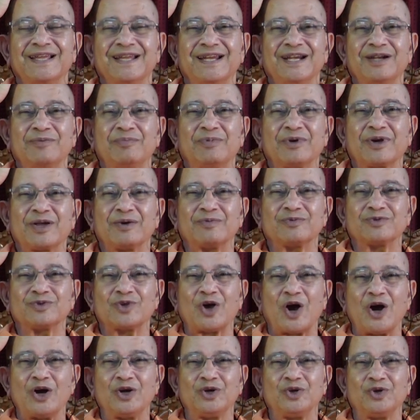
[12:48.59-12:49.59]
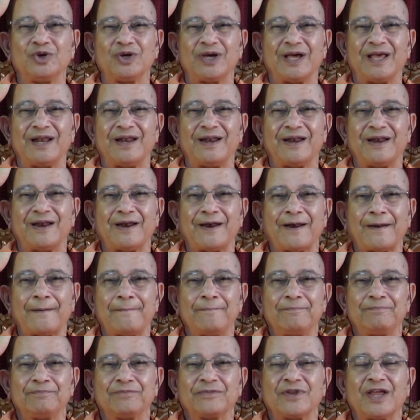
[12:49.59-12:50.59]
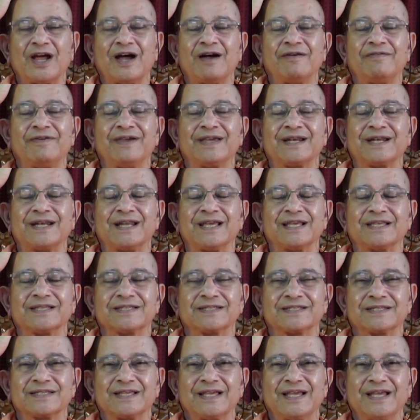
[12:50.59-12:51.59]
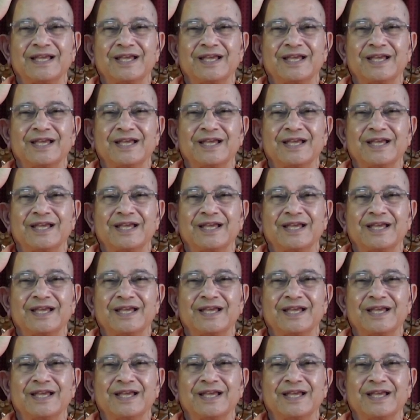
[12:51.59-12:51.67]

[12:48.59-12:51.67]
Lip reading: It becomes non-dual awareness.